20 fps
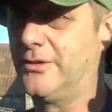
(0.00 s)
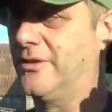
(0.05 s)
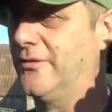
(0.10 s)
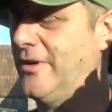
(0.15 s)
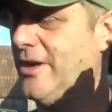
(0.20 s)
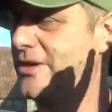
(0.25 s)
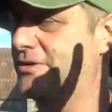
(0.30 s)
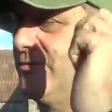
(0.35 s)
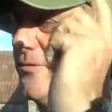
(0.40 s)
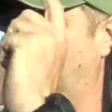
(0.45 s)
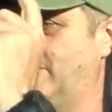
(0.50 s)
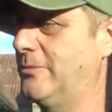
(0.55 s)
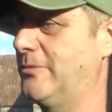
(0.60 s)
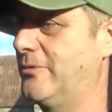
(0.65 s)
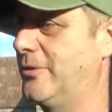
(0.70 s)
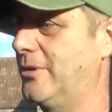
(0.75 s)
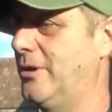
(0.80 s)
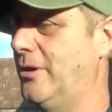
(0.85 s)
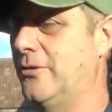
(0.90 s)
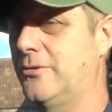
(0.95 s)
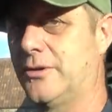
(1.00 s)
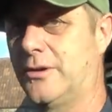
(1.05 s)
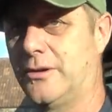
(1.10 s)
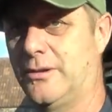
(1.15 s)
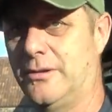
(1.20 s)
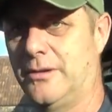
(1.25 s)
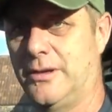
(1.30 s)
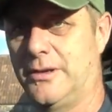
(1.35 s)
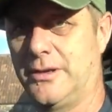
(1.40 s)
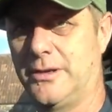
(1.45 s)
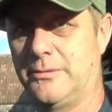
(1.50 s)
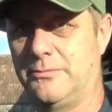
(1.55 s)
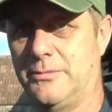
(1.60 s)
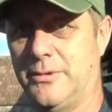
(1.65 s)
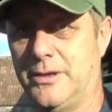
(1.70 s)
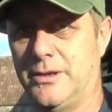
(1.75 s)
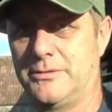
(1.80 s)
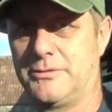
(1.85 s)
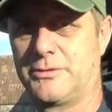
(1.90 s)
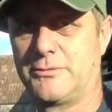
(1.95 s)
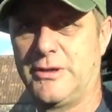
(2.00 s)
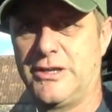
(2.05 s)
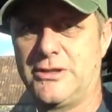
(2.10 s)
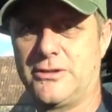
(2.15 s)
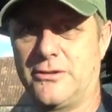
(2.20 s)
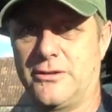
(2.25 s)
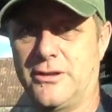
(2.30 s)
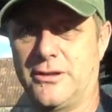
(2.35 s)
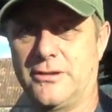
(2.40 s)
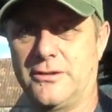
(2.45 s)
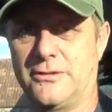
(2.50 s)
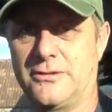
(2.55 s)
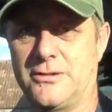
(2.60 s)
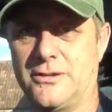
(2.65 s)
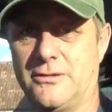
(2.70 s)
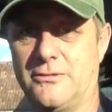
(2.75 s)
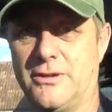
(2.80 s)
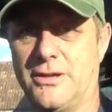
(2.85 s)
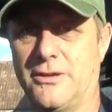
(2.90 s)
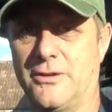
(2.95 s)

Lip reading: So I've asked for one with a loader and a squeezer on it. So